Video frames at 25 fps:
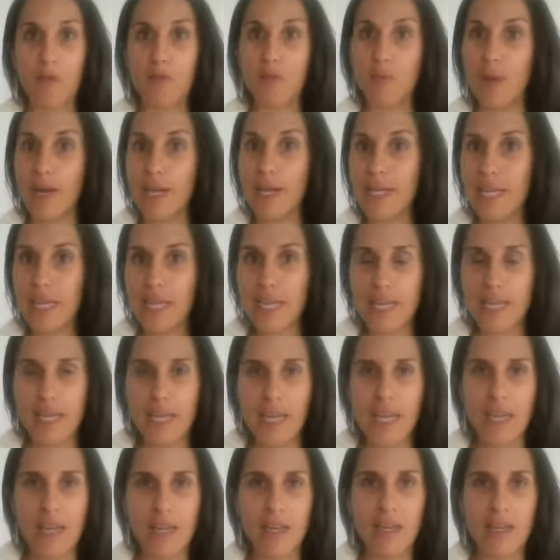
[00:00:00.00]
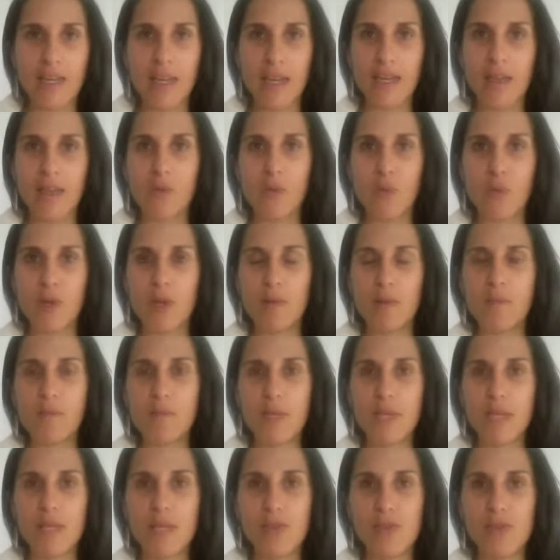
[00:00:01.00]
money and what it
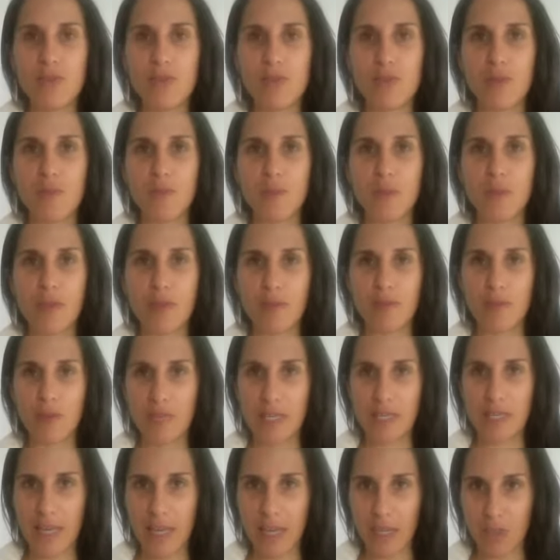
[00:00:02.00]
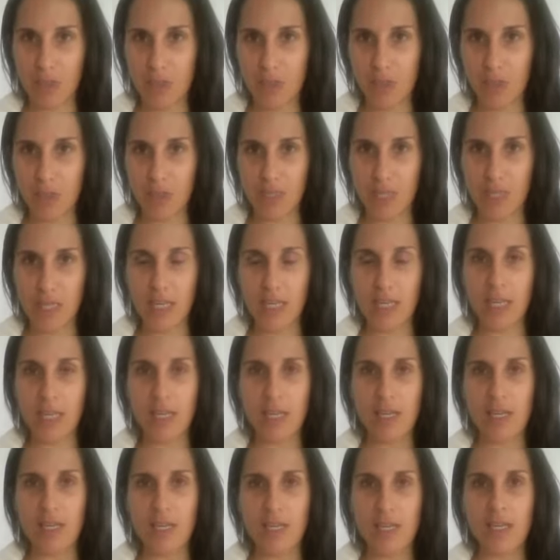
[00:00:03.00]
means to be financially
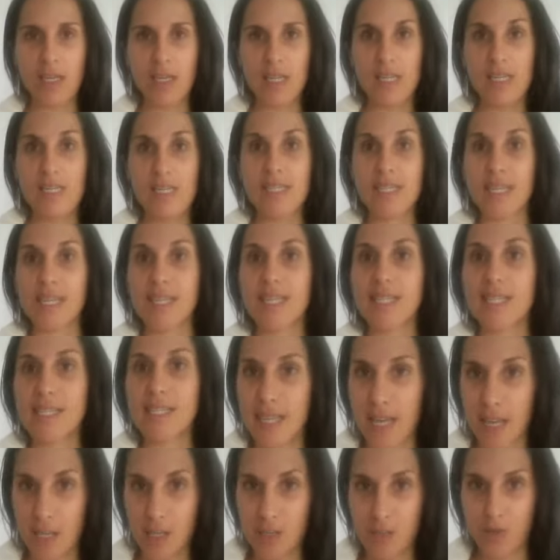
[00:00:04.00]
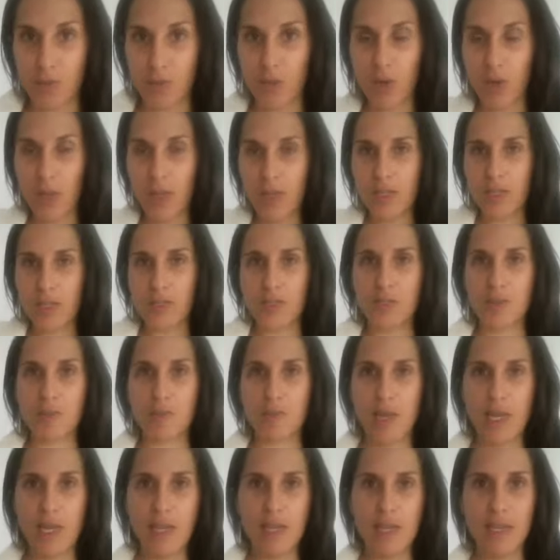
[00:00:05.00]
successful. And there's
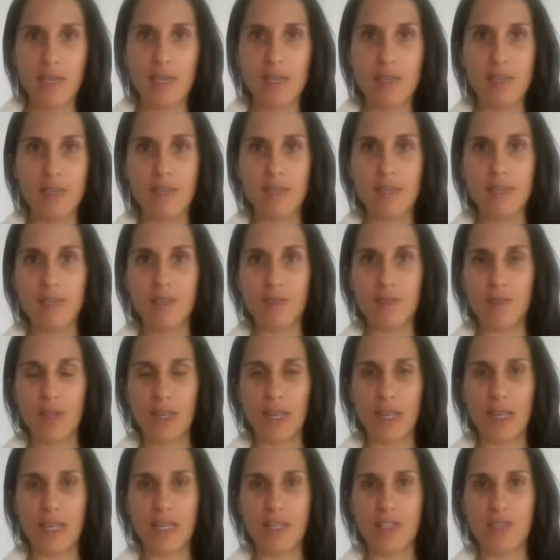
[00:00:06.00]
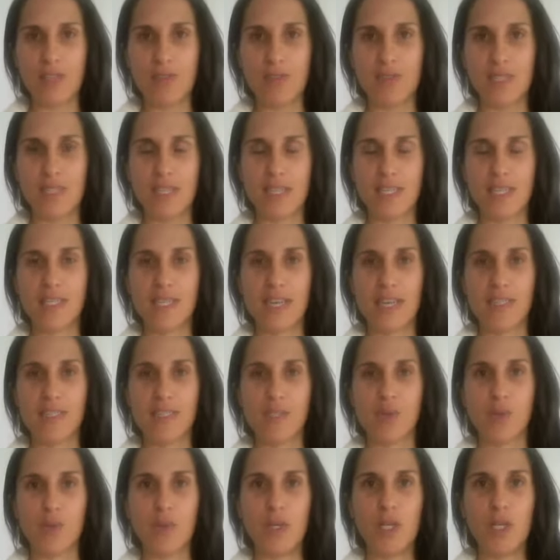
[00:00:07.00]
many different layers to success,
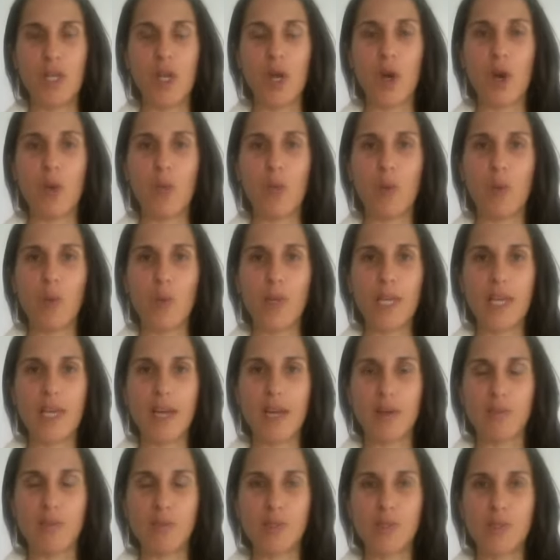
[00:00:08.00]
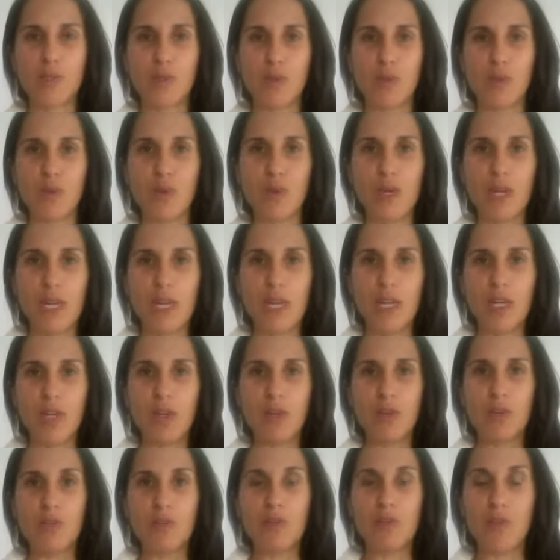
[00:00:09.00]
as we know, but when it comes to
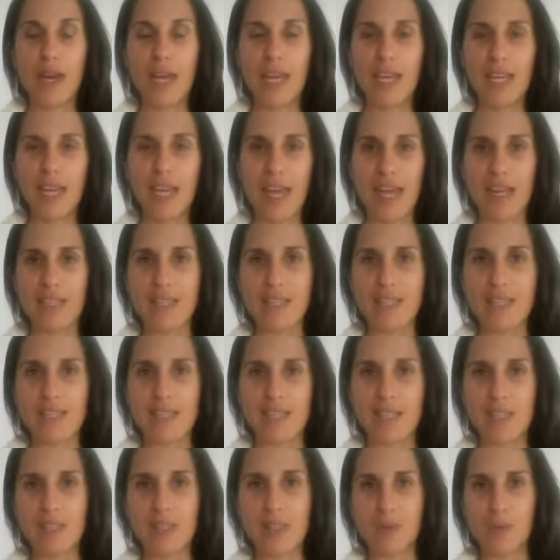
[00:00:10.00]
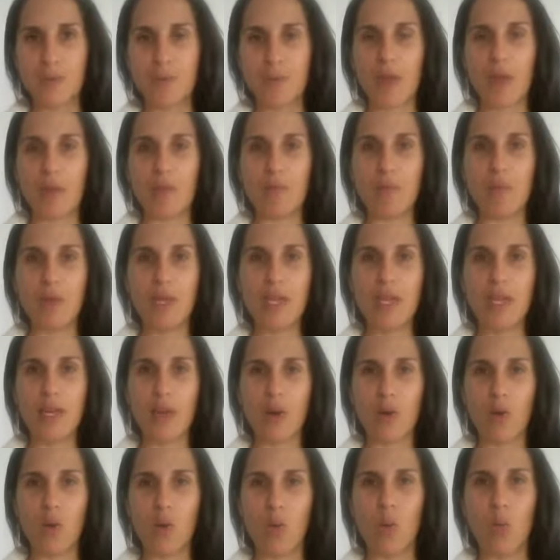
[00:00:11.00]
finances and being
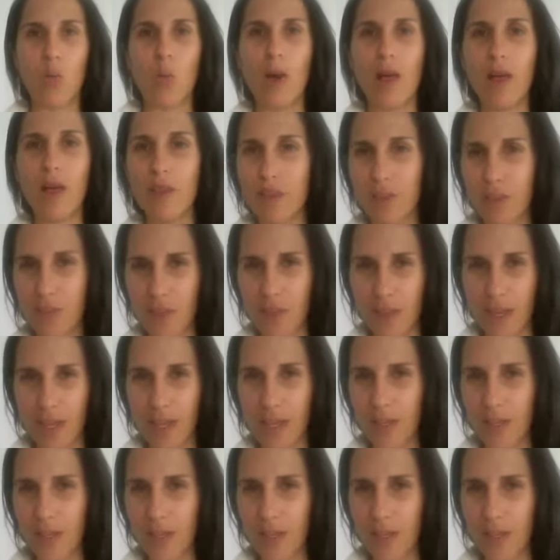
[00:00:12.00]
wealthy,